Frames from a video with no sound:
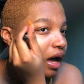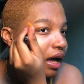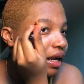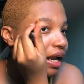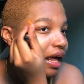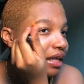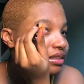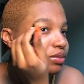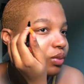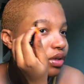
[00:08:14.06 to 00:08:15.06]

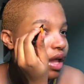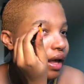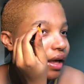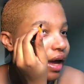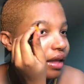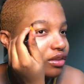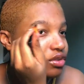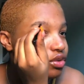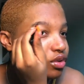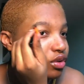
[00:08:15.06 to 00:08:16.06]
unless we like had
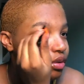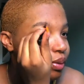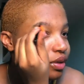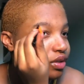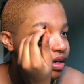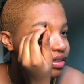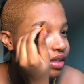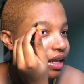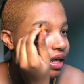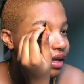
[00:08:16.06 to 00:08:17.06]
super
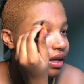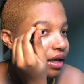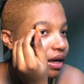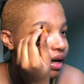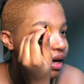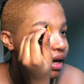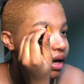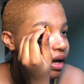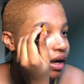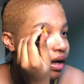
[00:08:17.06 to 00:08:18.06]
trust in it.
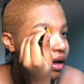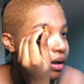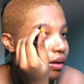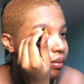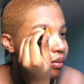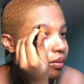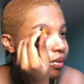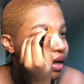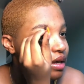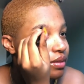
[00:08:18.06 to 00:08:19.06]

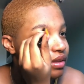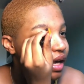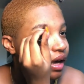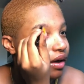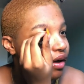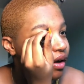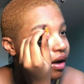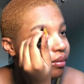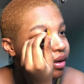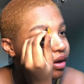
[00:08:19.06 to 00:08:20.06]
But he was like,
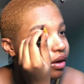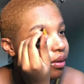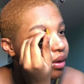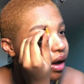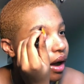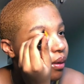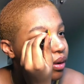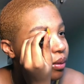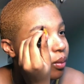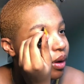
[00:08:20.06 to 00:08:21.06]
oh, I'm gonna go out
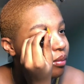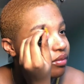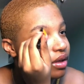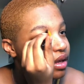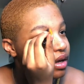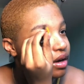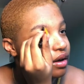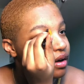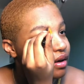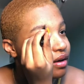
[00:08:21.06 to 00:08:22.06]
on a whim
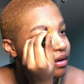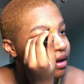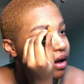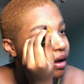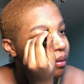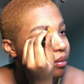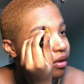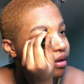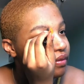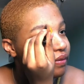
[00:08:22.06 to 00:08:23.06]

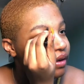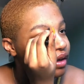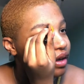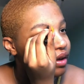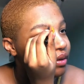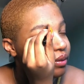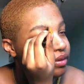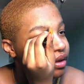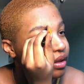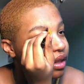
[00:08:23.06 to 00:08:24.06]
for you.
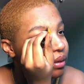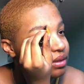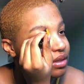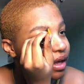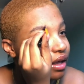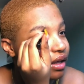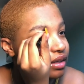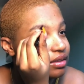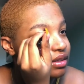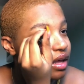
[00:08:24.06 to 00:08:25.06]
So that was
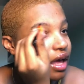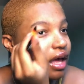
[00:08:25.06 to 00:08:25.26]
nice.